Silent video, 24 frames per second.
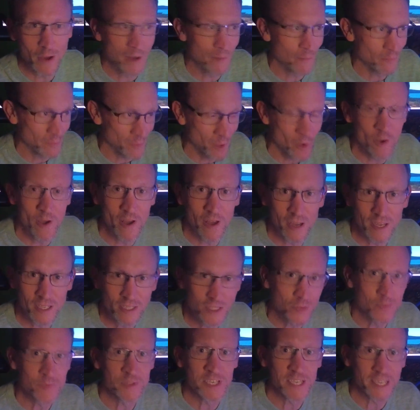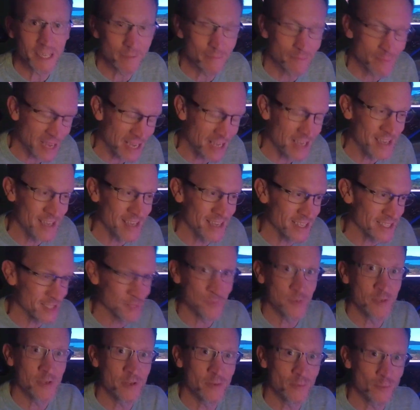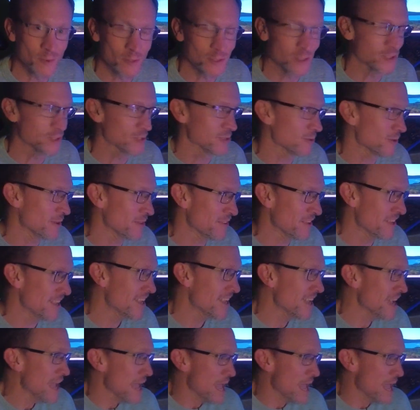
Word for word: I'm not a subject matter expert whatsoever.